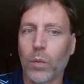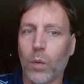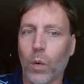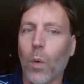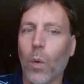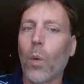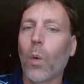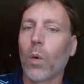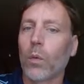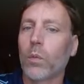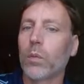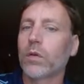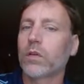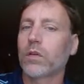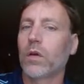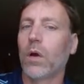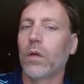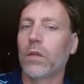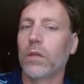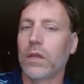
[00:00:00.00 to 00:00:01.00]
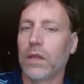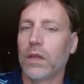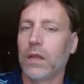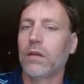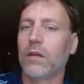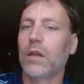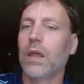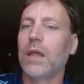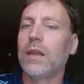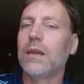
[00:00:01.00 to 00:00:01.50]
or what's called the
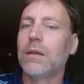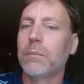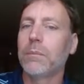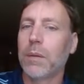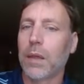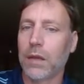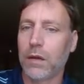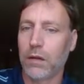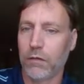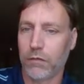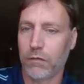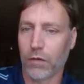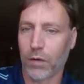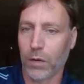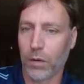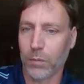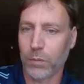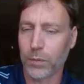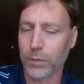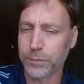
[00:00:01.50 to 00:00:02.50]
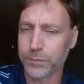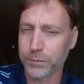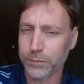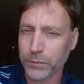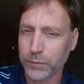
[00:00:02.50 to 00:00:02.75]
independent variable.